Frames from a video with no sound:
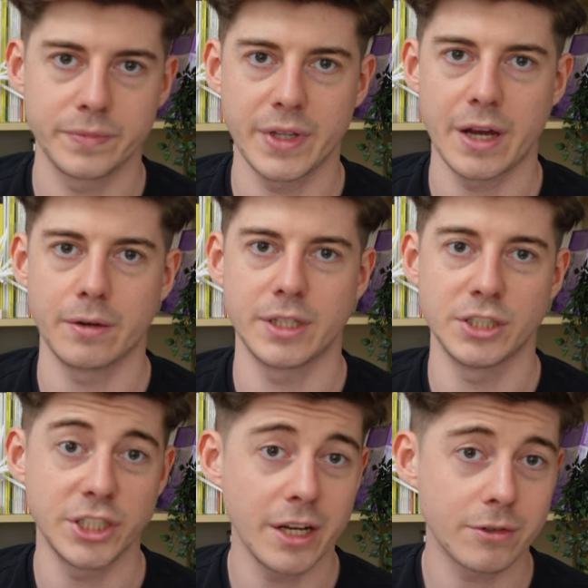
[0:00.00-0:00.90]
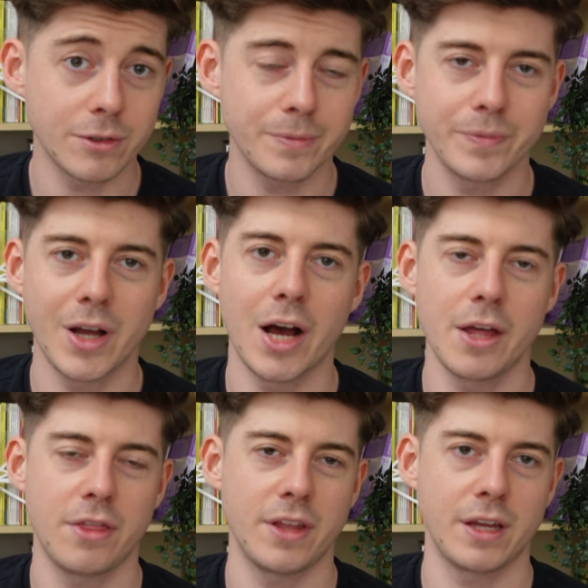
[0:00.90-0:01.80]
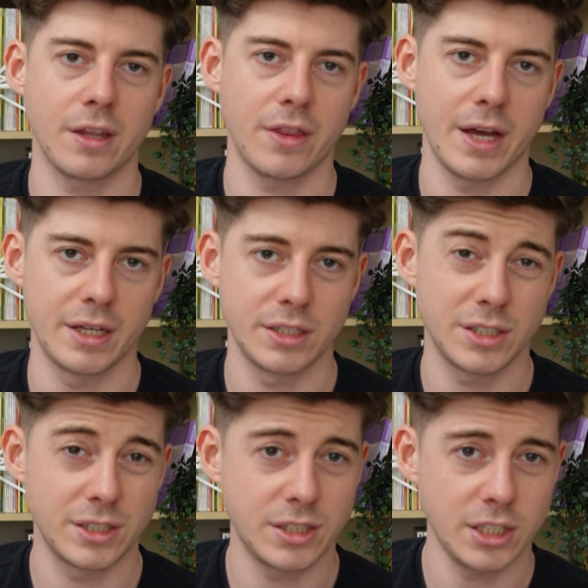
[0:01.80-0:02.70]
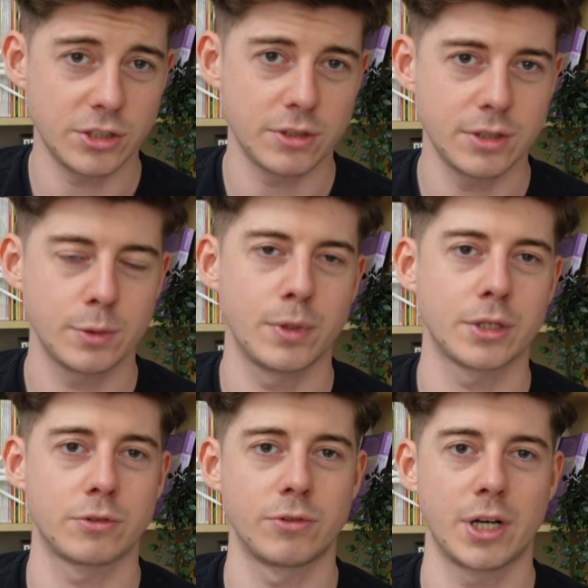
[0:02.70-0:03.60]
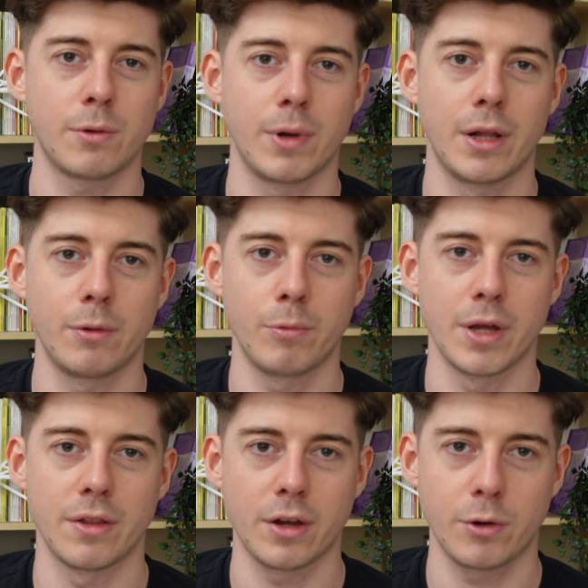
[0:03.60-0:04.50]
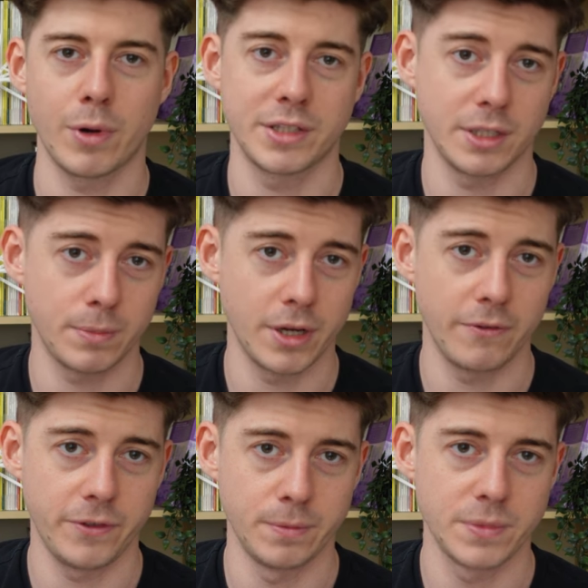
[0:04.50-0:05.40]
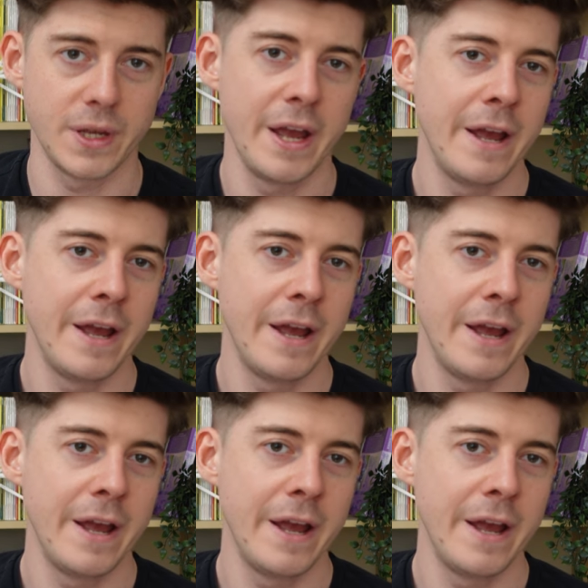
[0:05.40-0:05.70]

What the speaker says: Now, in general, I think that citrus works really well with aquatic perfumes.